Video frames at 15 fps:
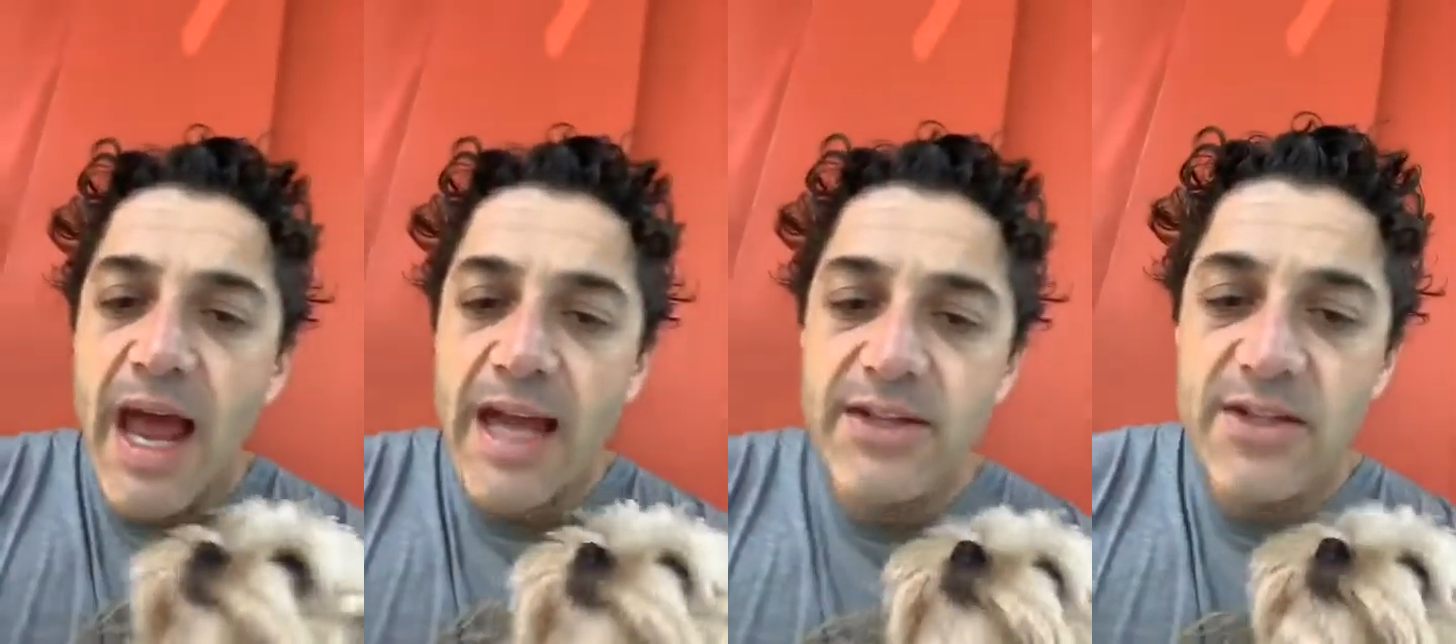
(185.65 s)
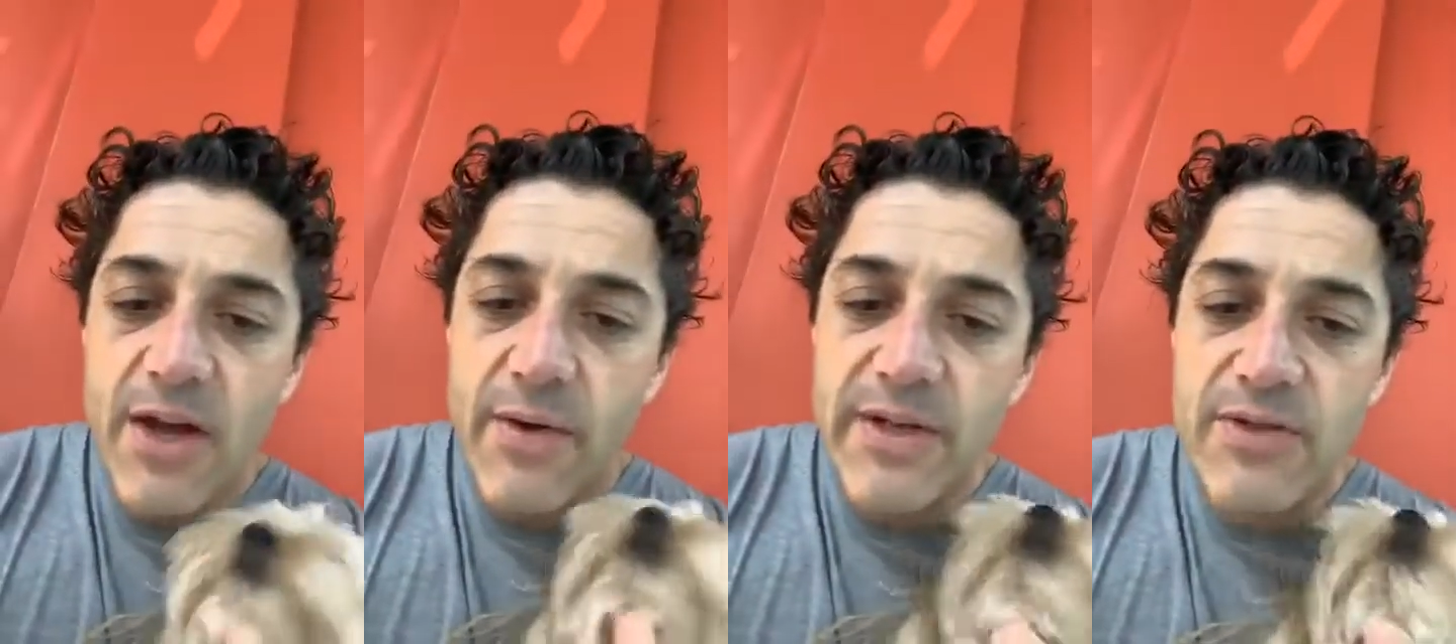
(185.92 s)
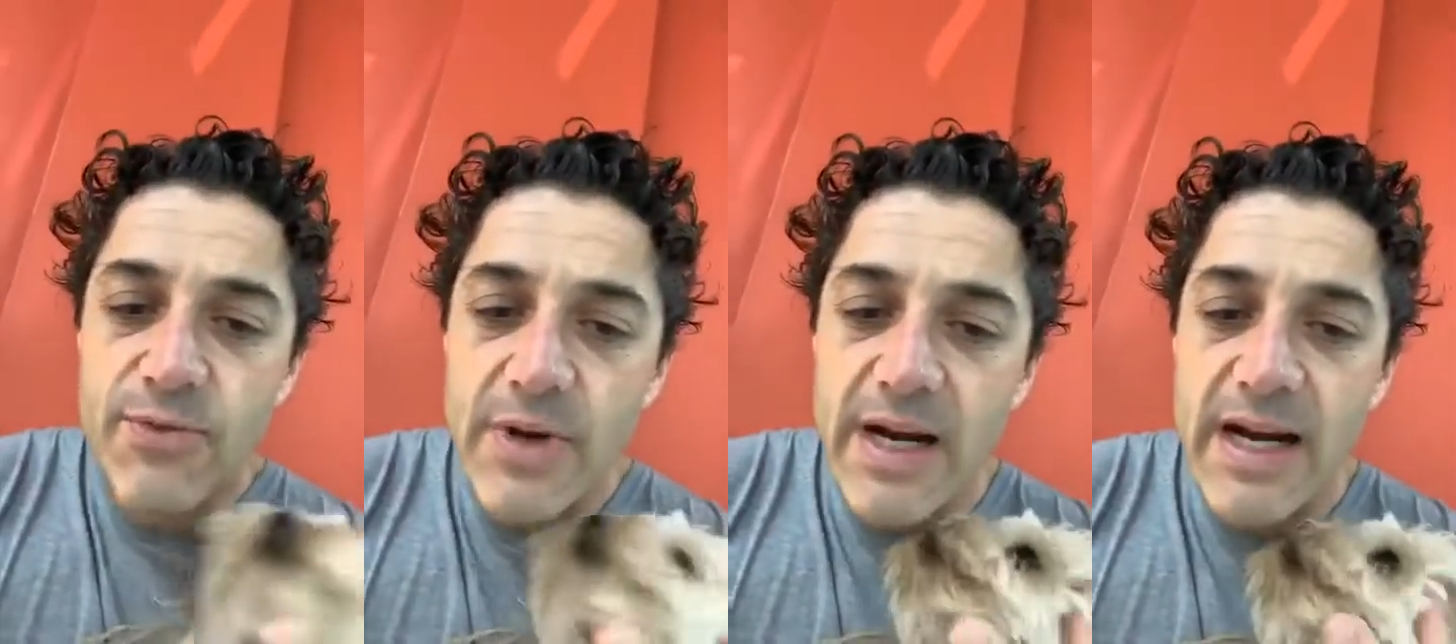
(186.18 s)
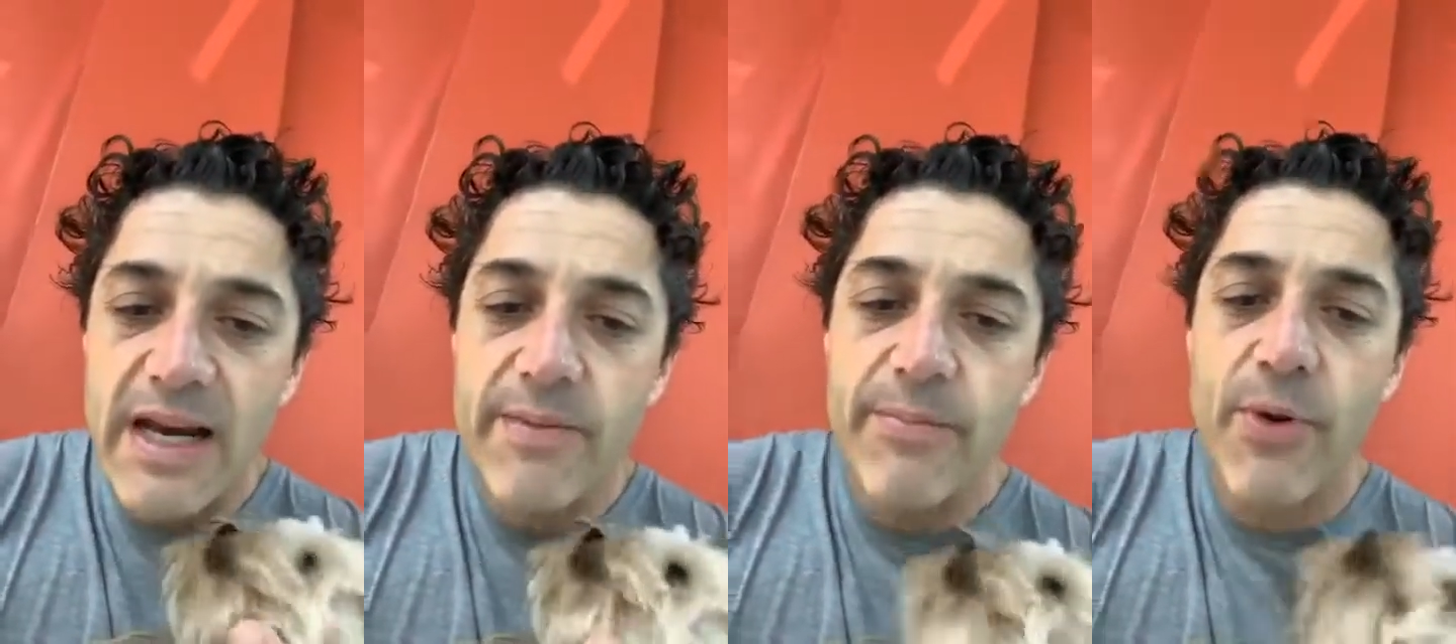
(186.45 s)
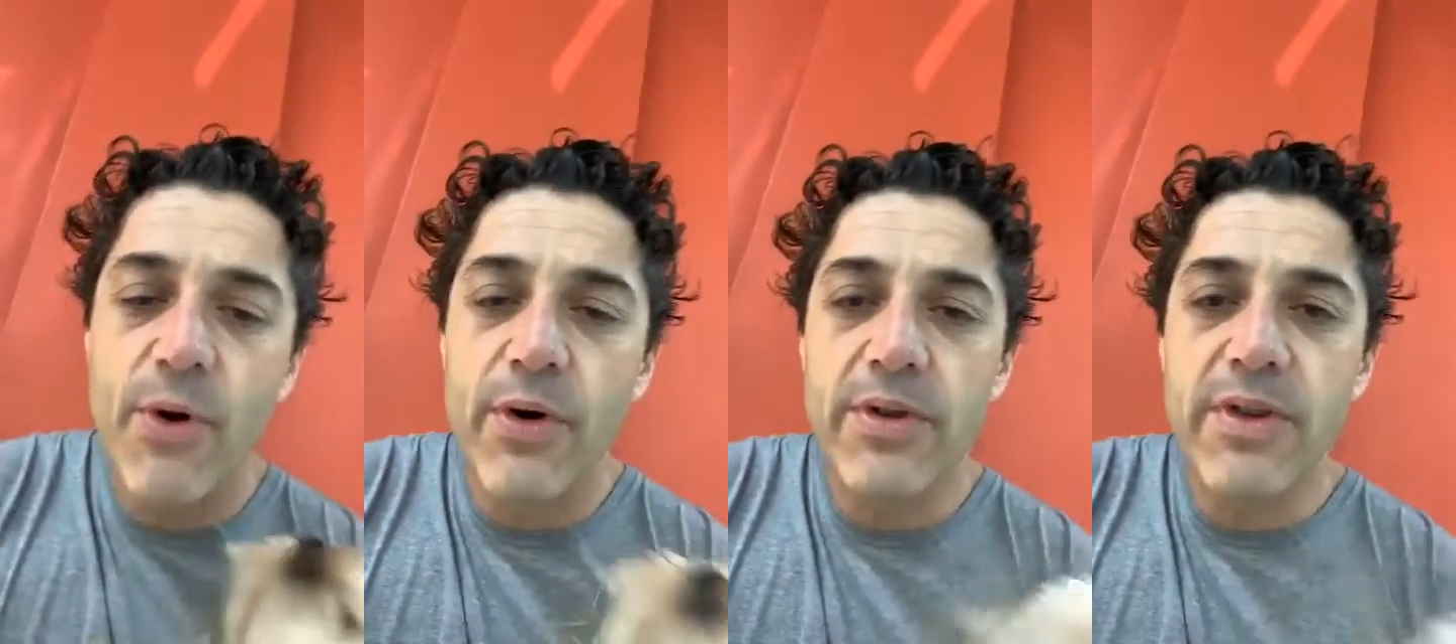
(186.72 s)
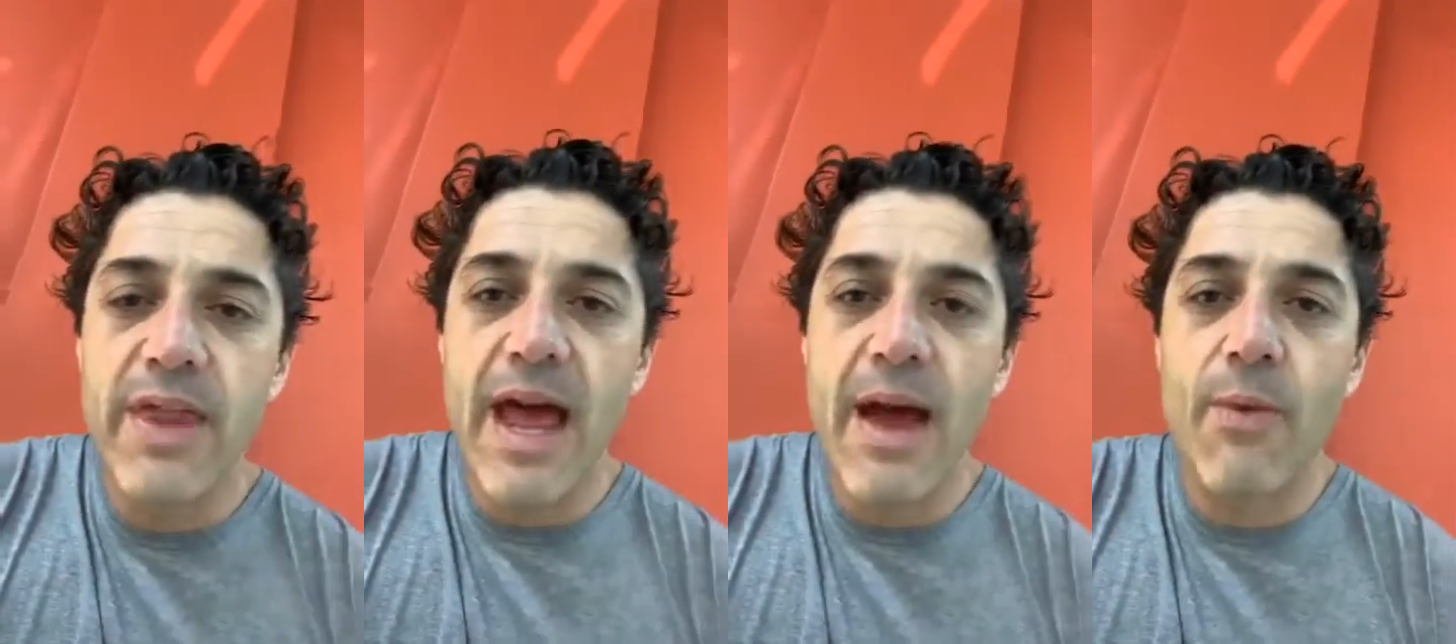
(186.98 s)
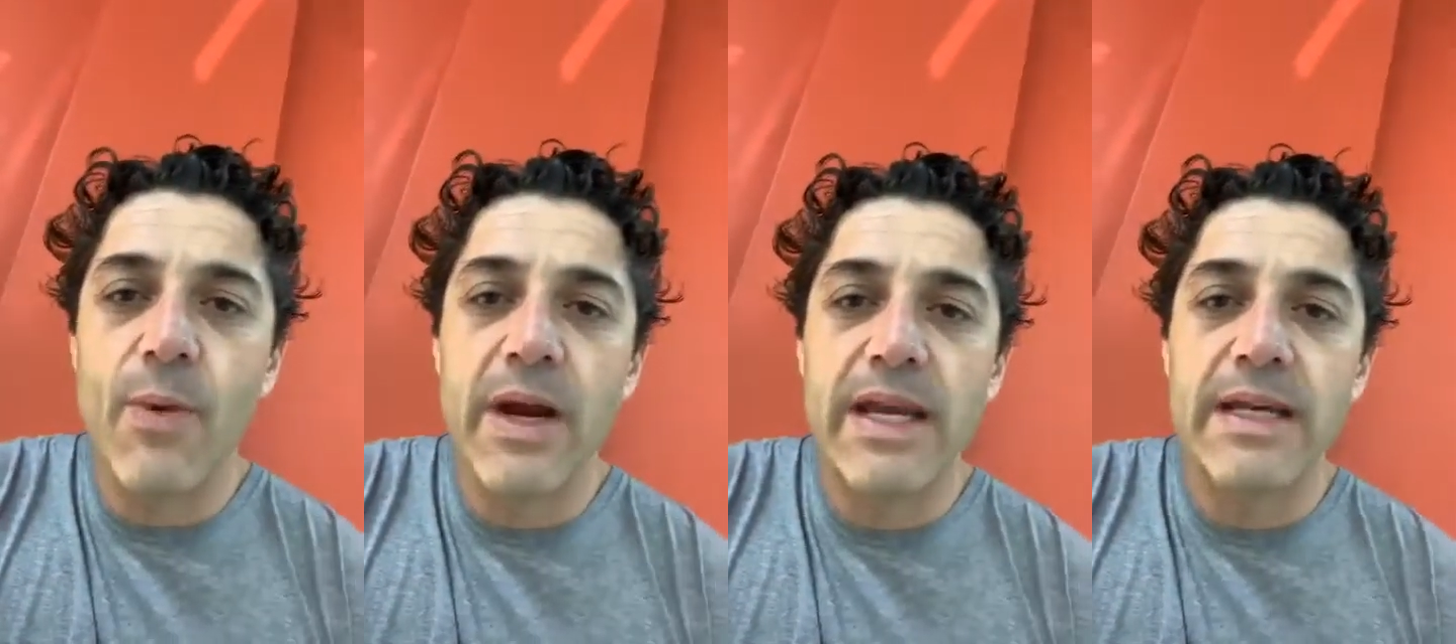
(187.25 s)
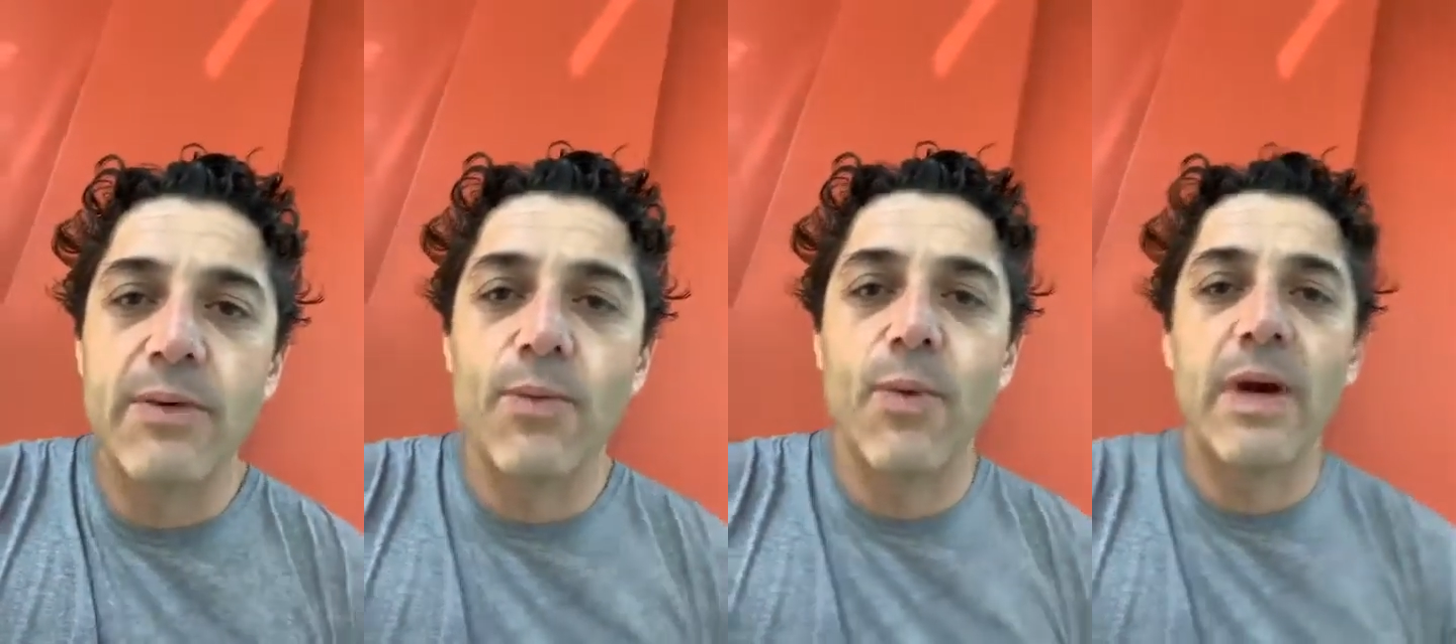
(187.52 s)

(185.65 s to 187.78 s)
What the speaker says: And so it's really important that we